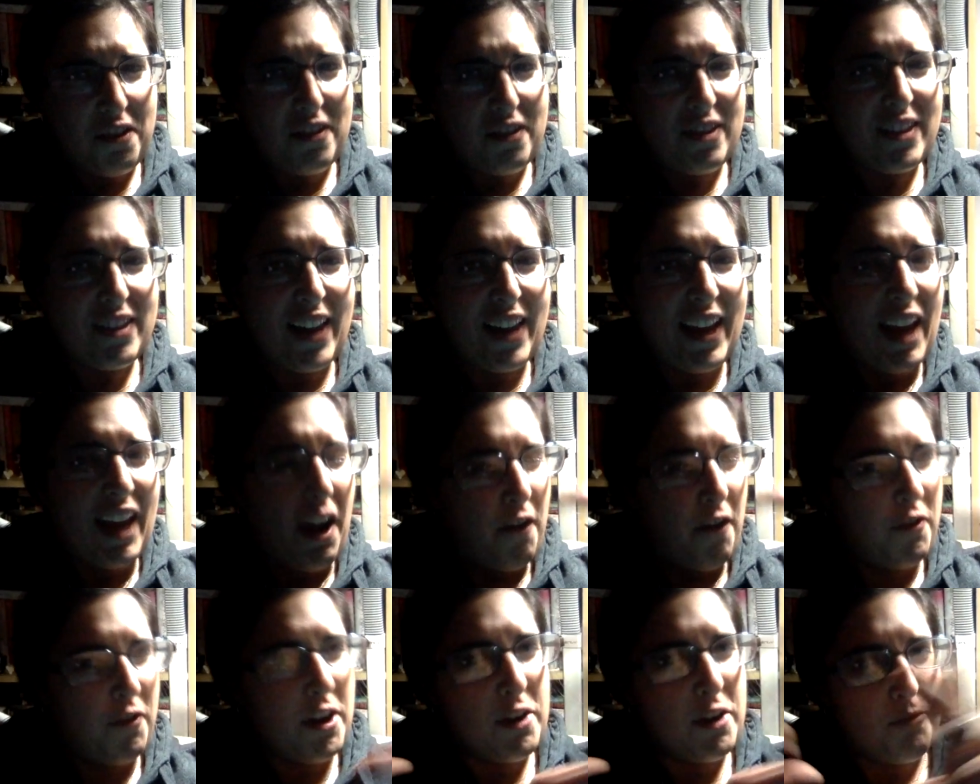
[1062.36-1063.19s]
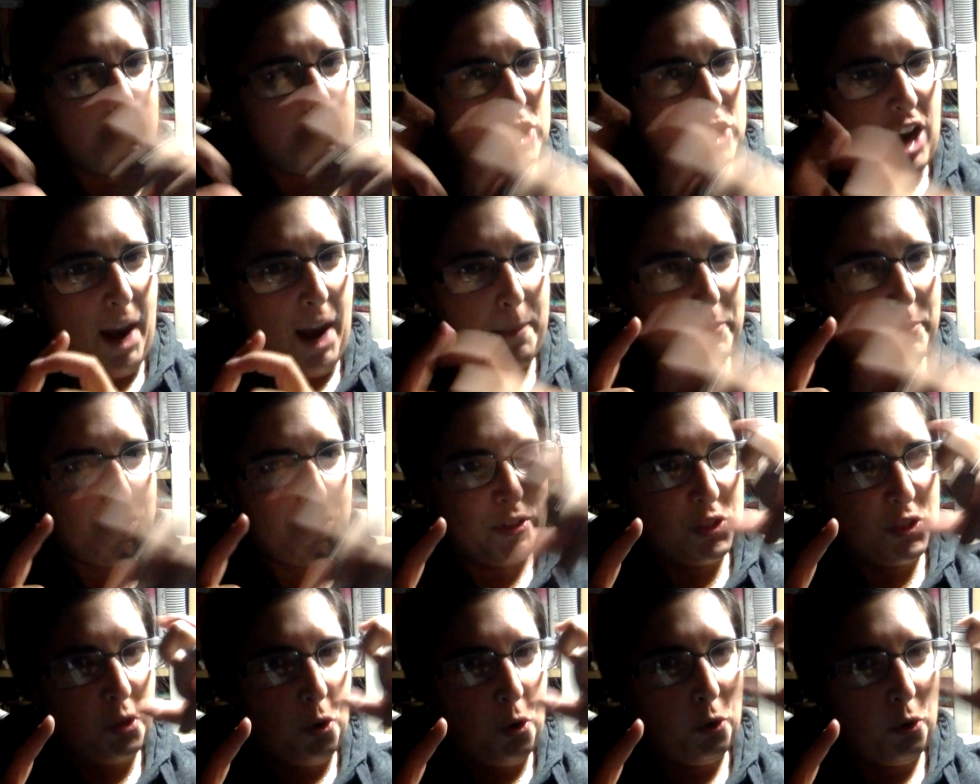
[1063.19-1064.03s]
like every chapter is
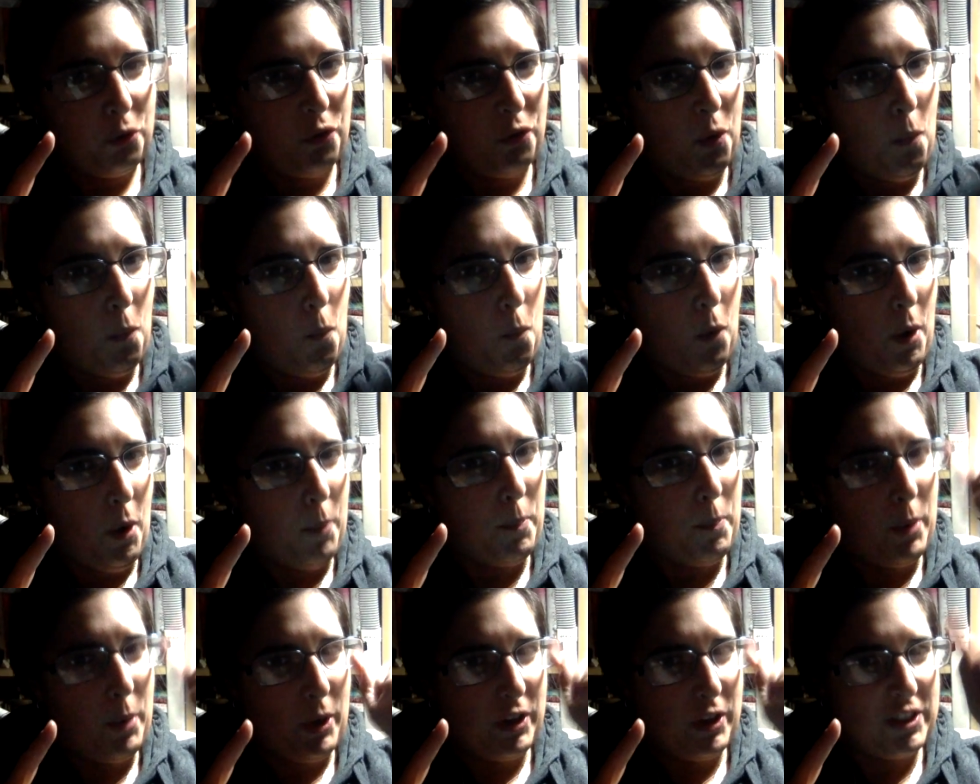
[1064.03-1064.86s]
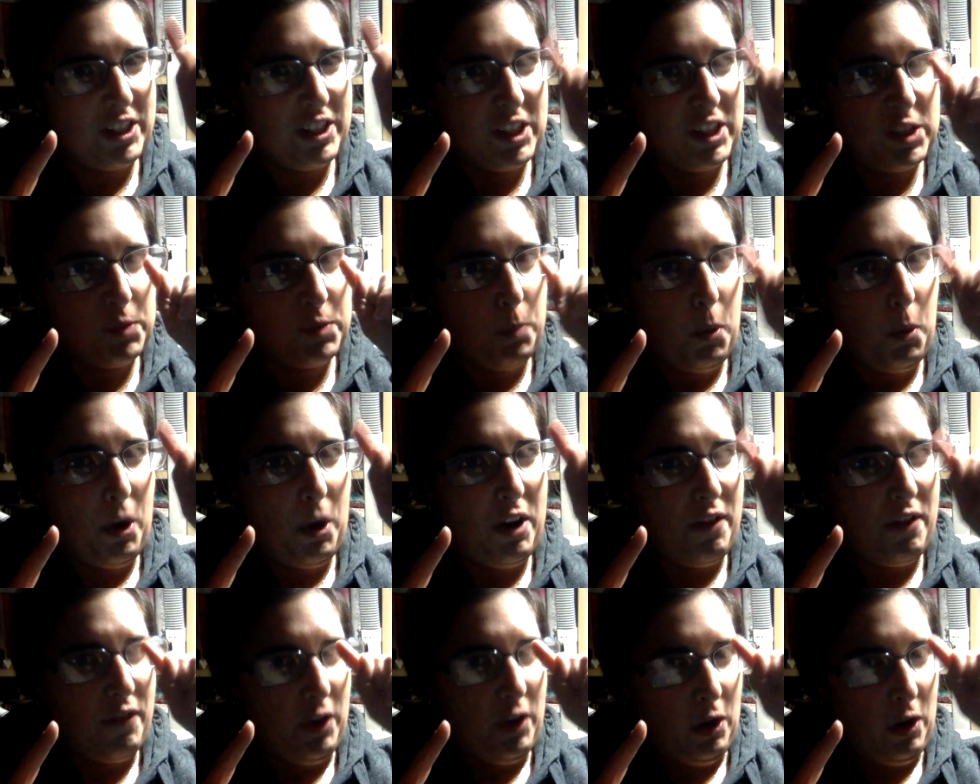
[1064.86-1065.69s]
told from one person's point
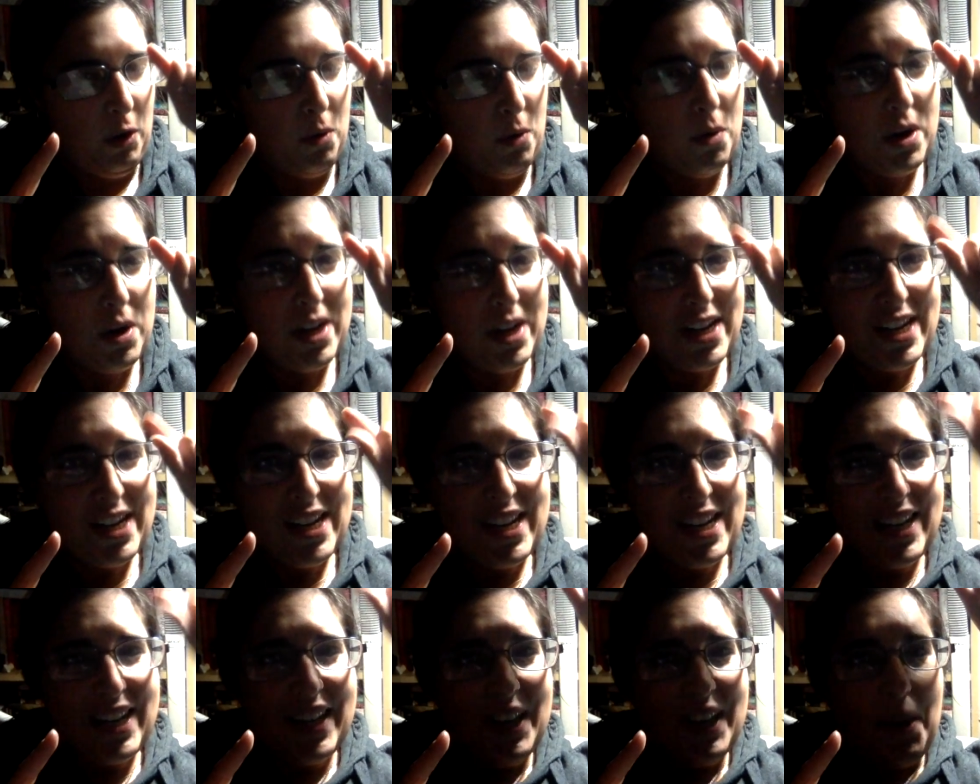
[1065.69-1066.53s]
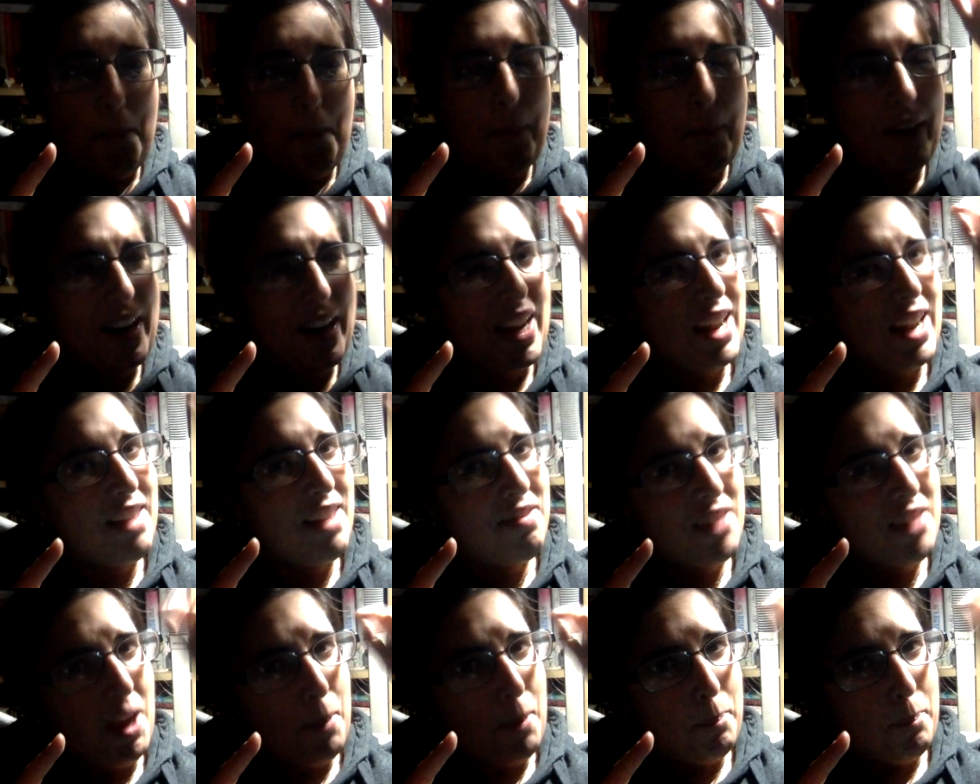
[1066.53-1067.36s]
of view, but in
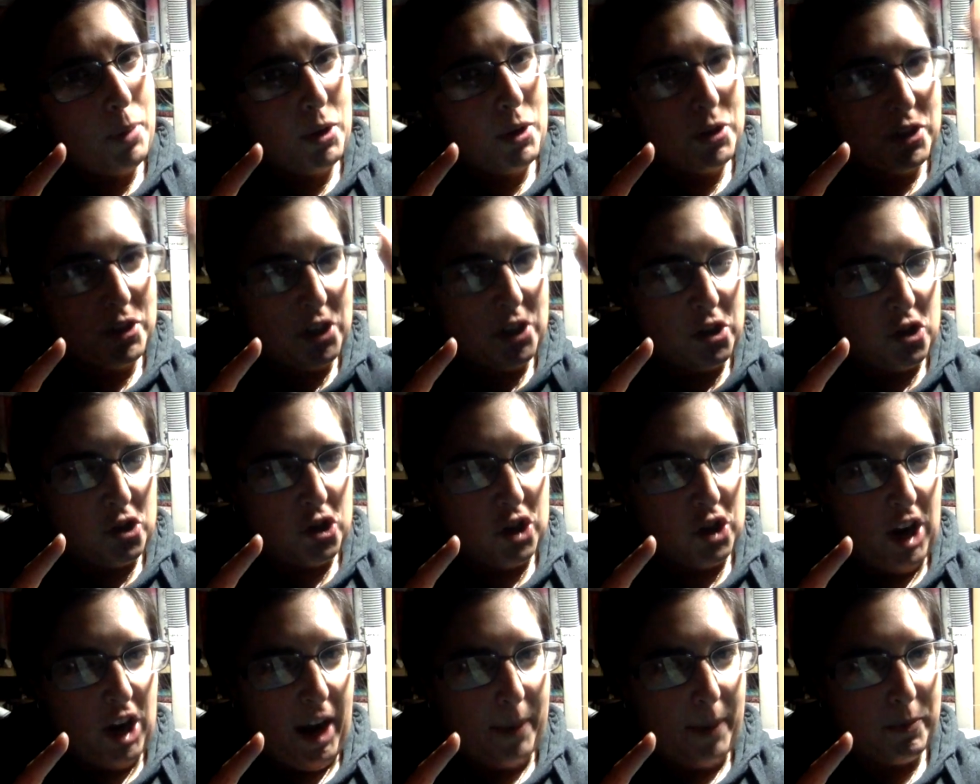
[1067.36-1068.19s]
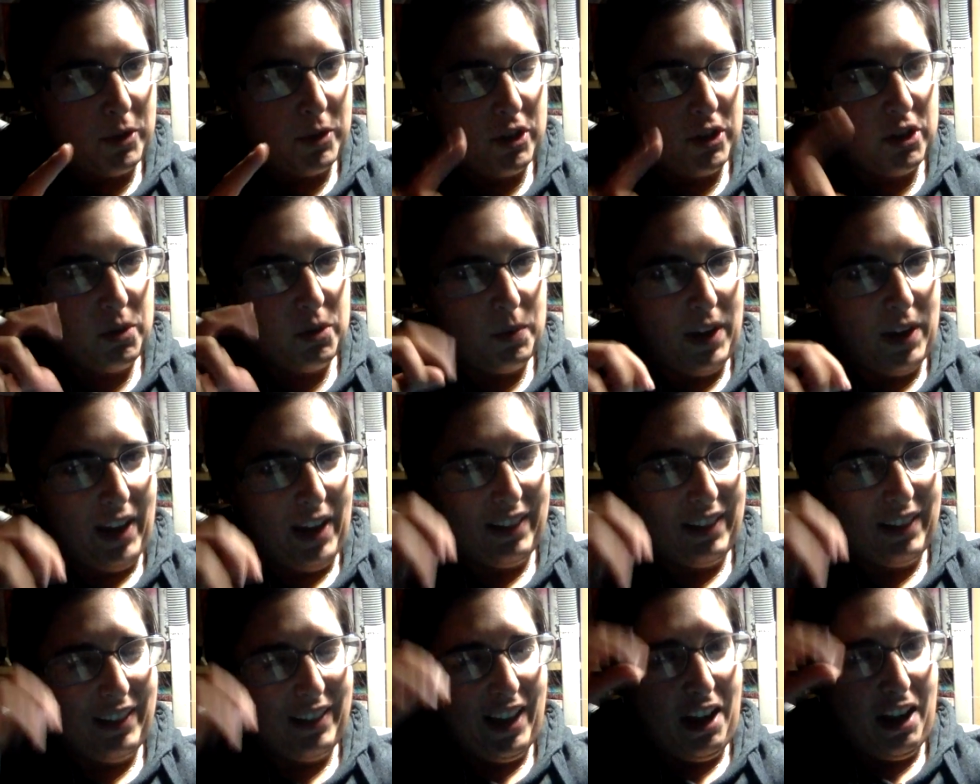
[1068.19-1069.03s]
that person's chapter you get
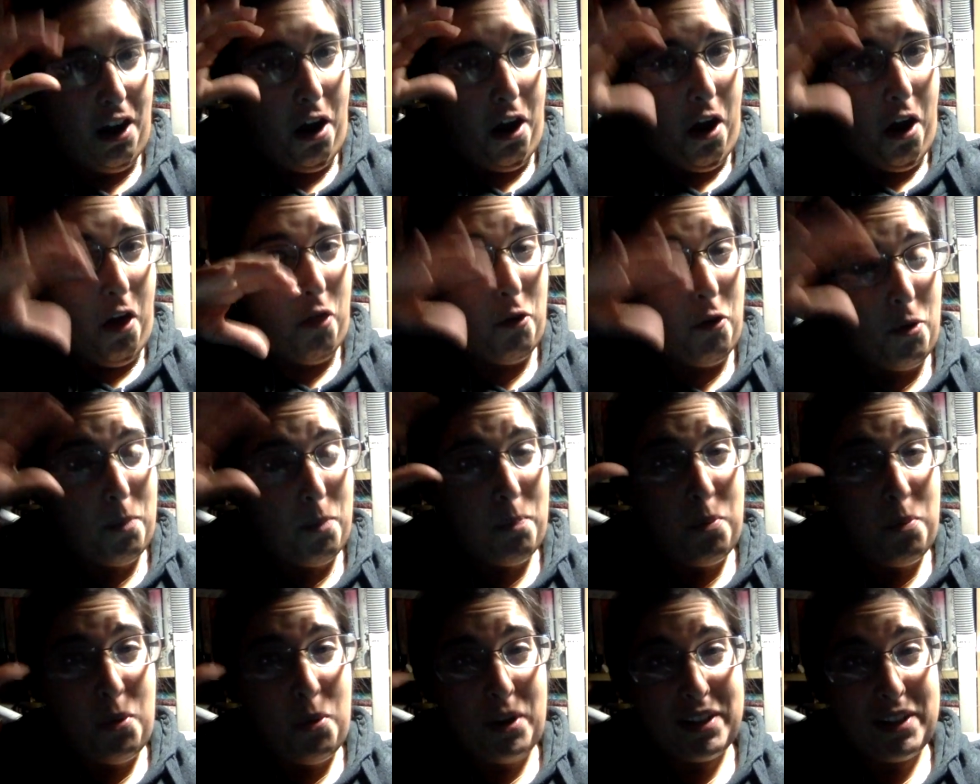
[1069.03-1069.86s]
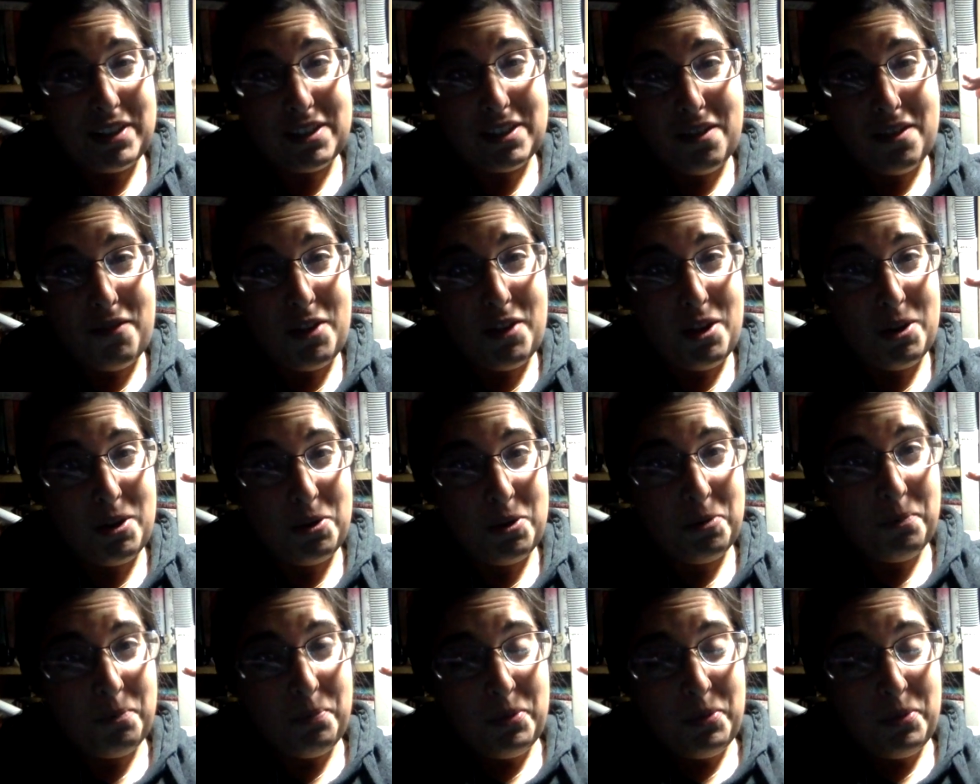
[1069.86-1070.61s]
like other points of view.